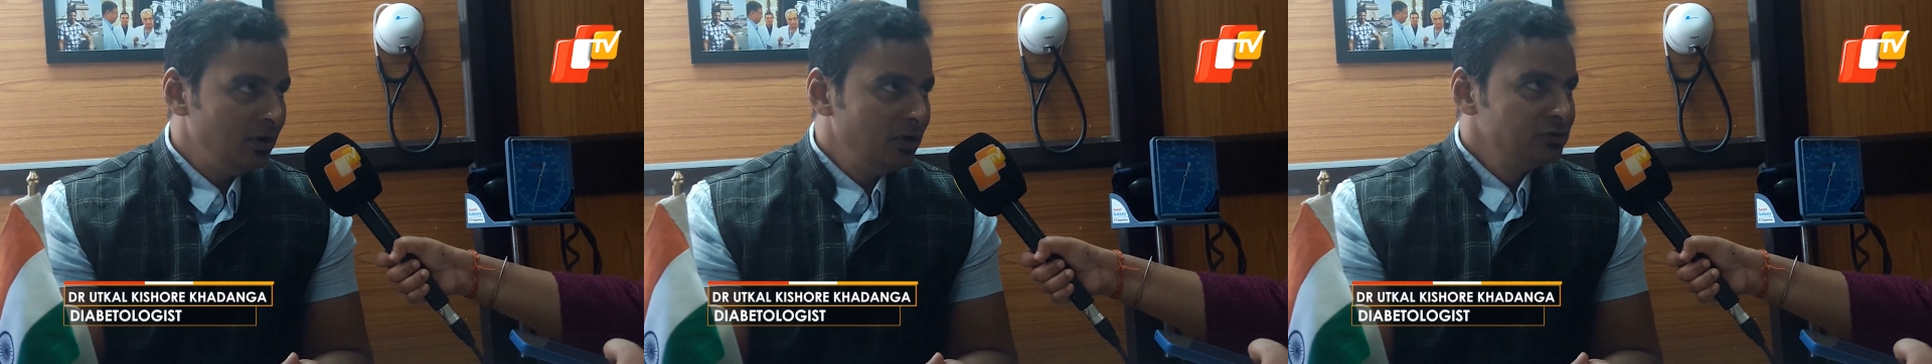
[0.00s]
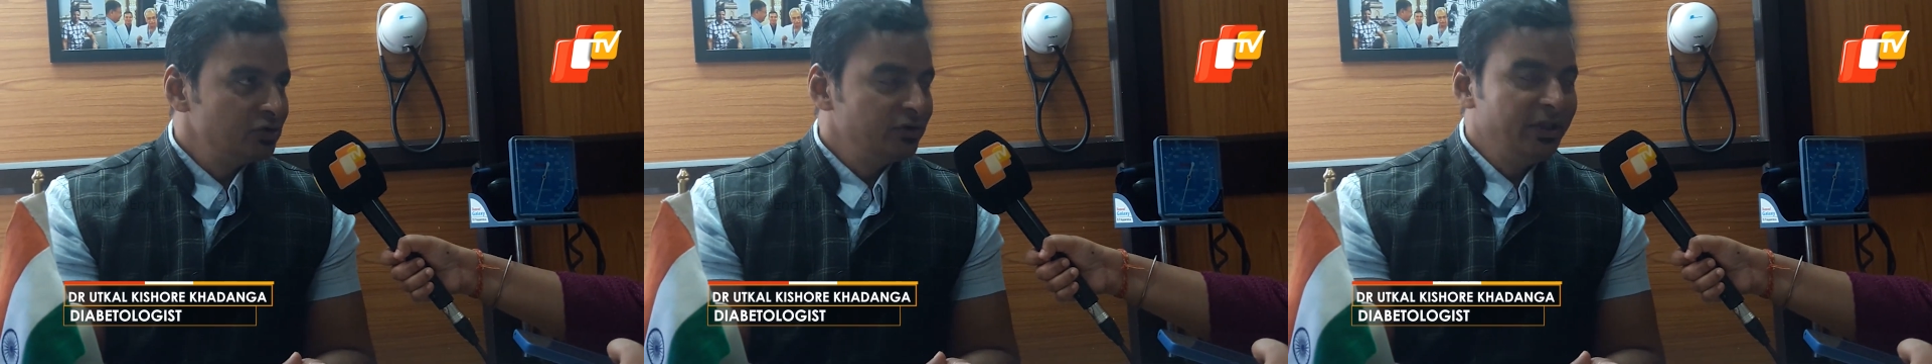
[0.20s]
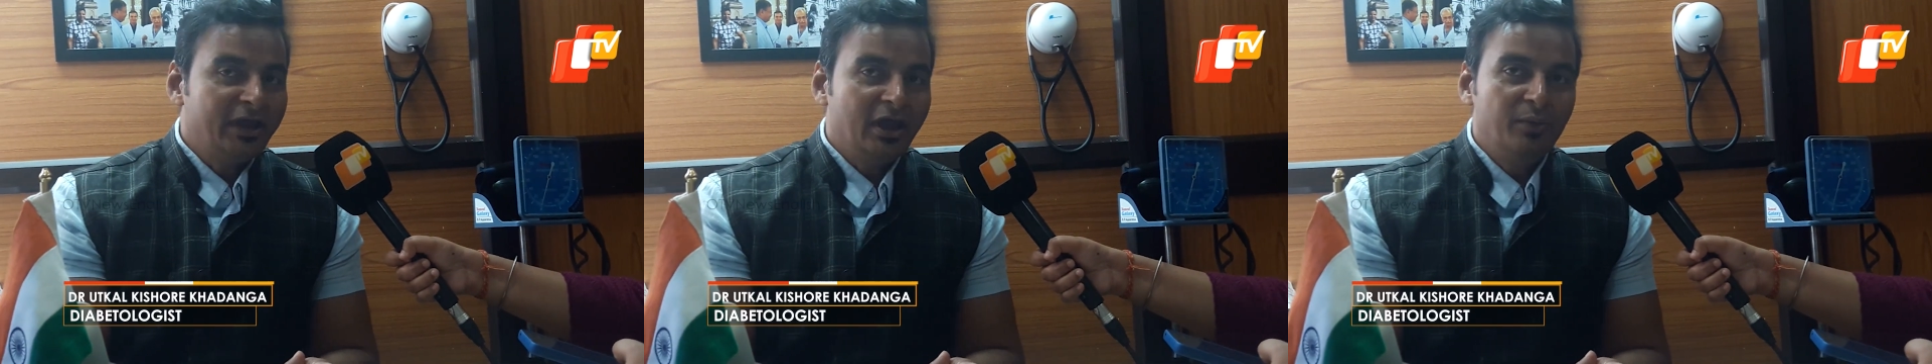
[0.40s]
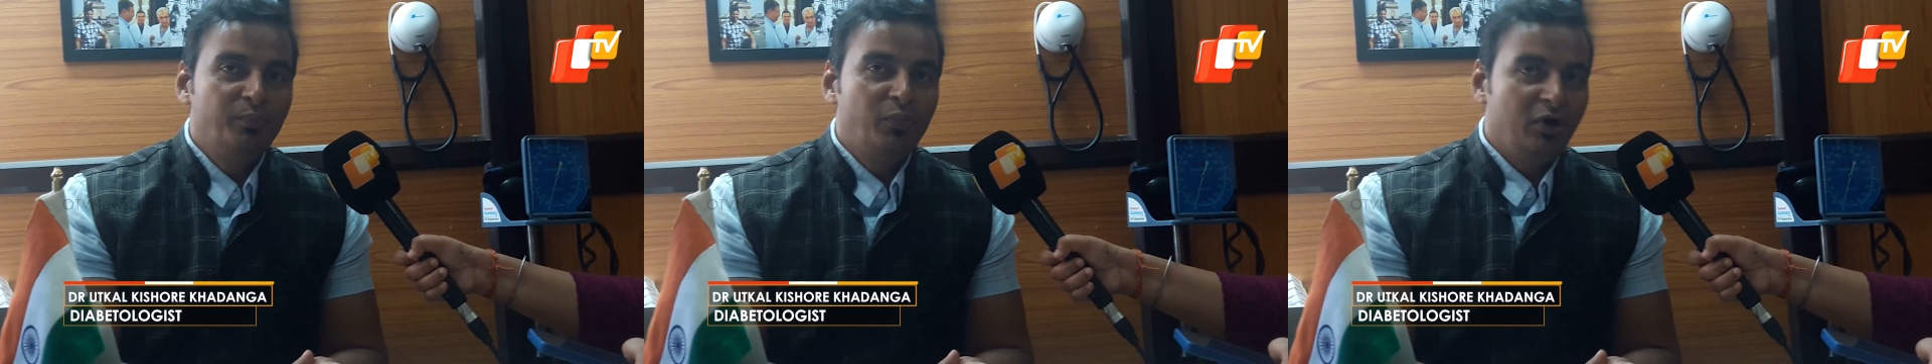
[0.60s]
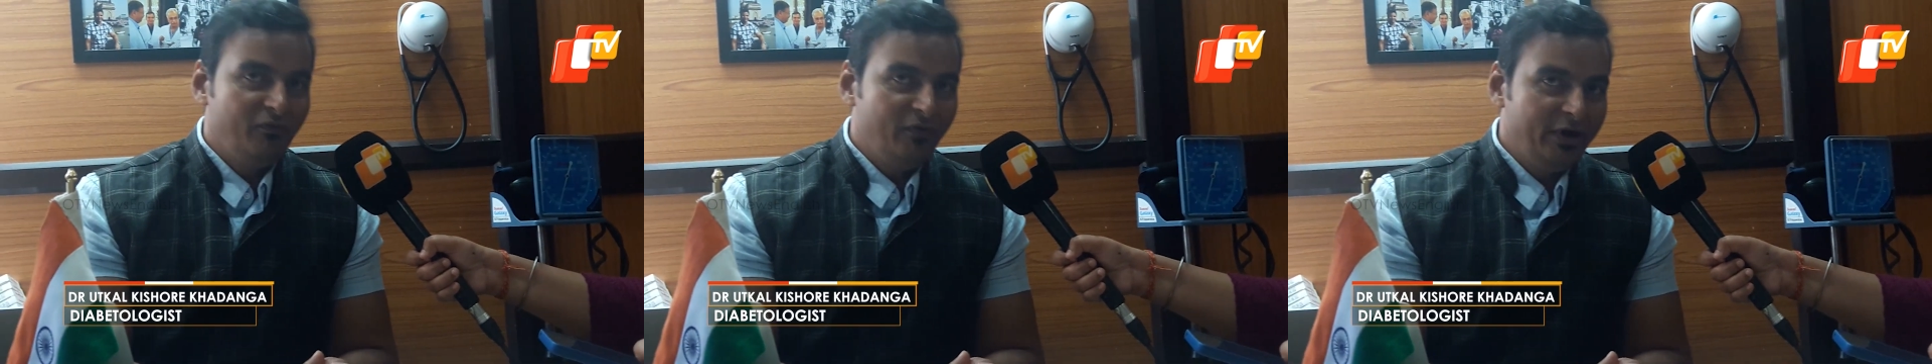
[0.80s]
So they can
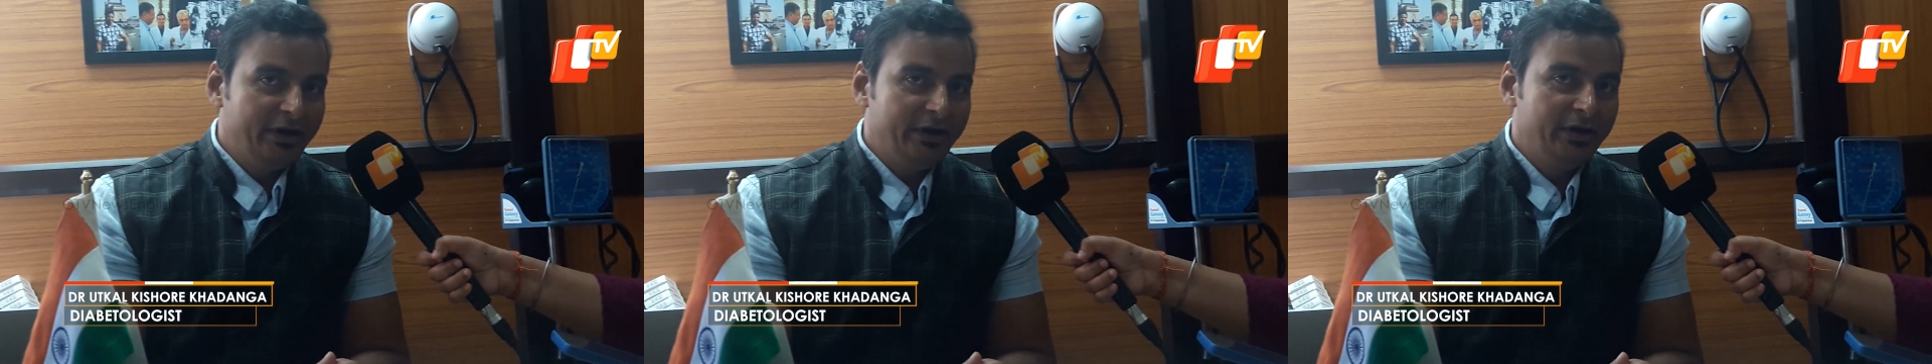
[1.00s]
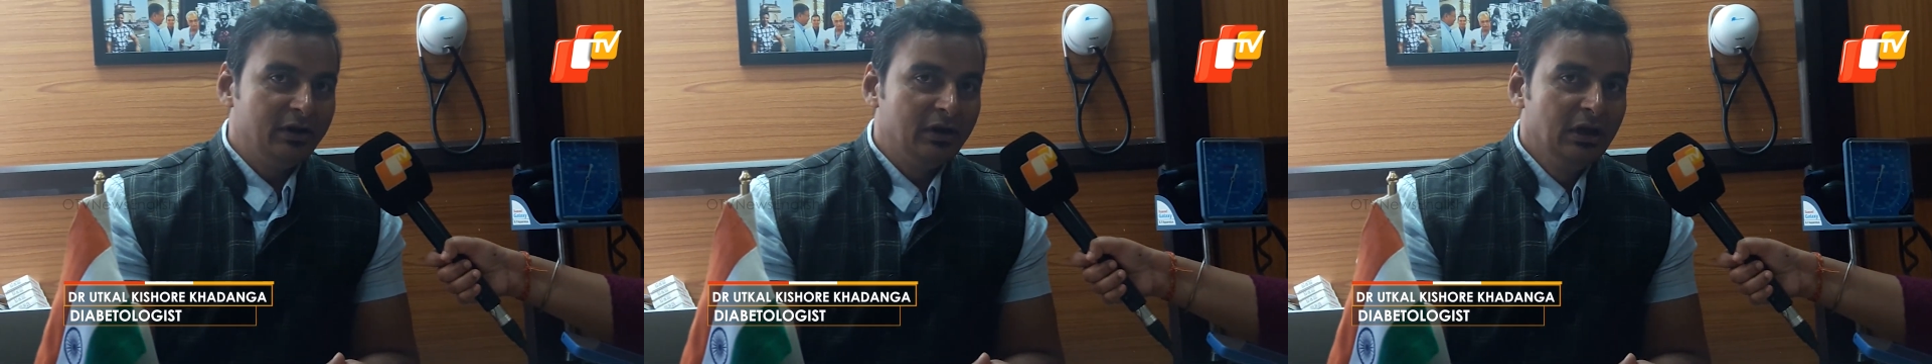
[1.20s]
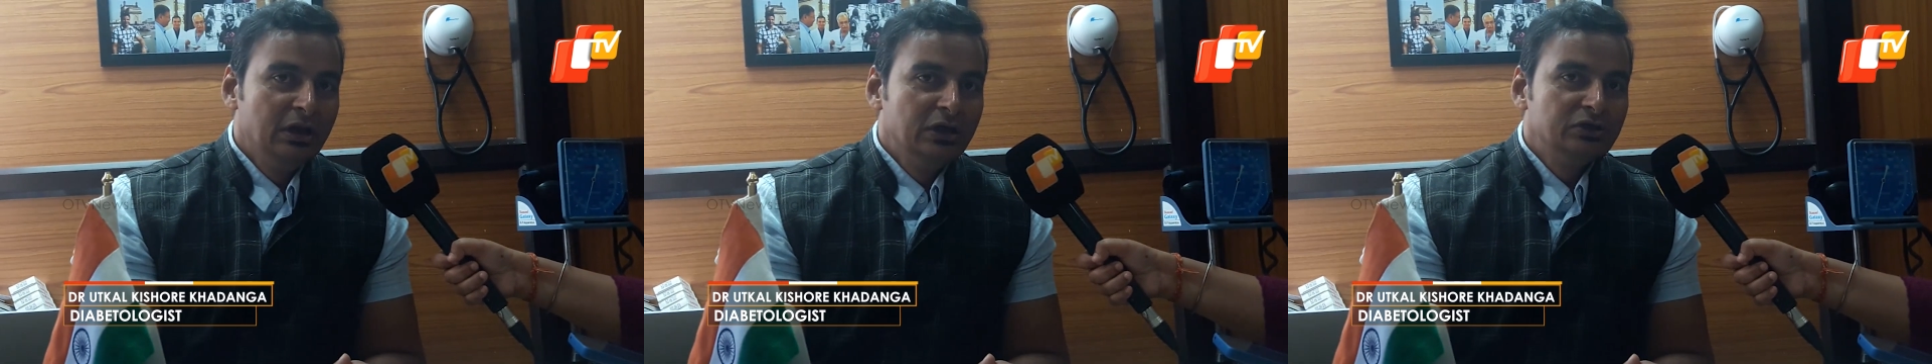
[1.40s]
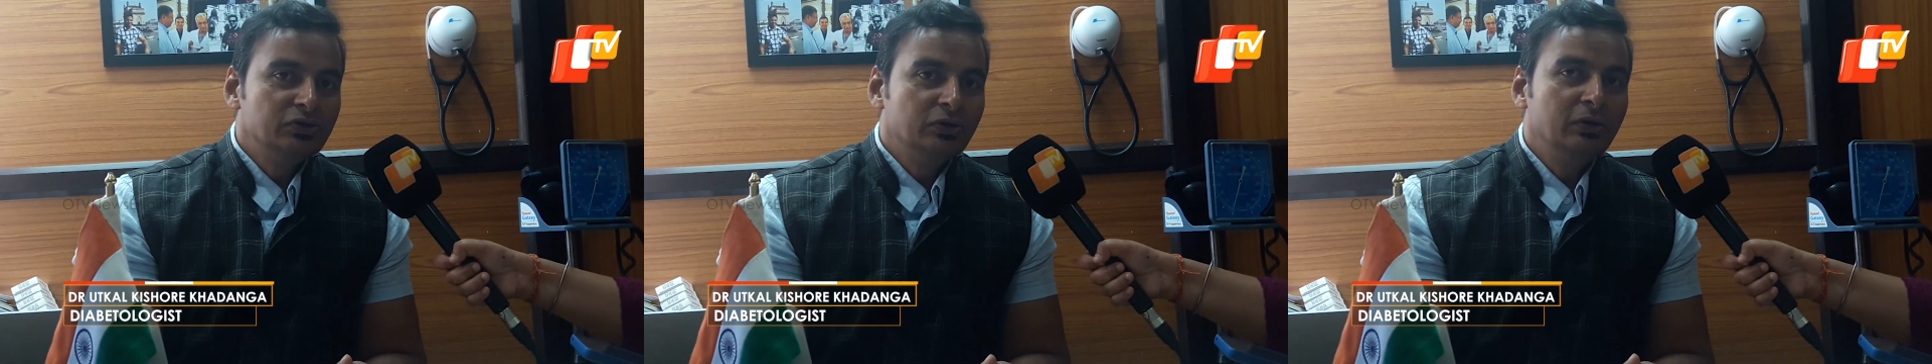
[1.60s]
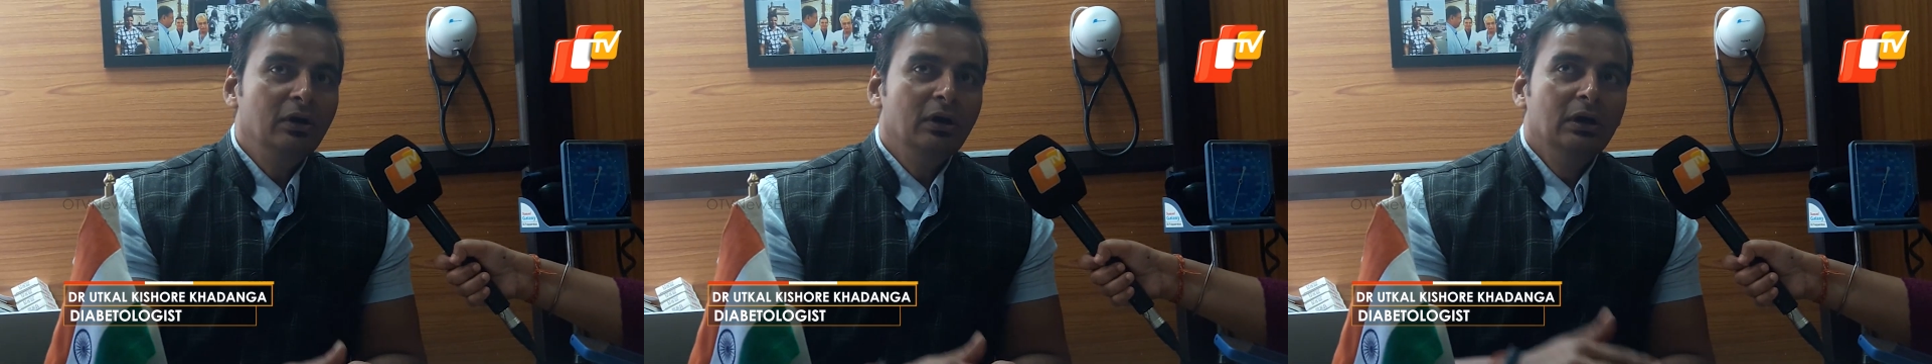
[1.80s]
prevent it.
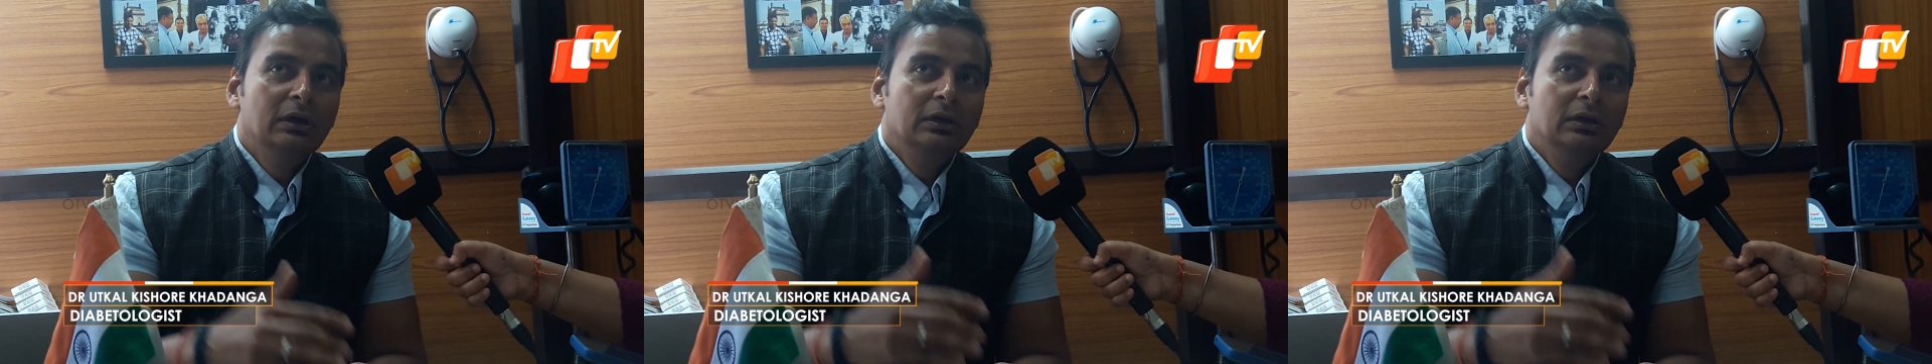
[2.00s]
So